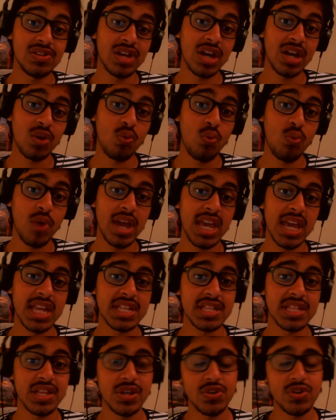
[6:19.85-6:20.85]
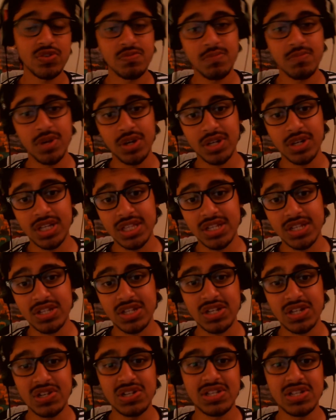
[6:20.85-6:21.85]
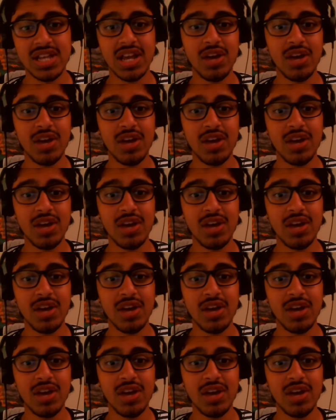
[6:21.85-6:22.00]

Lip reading: You gotta wait and then you're just milking the series.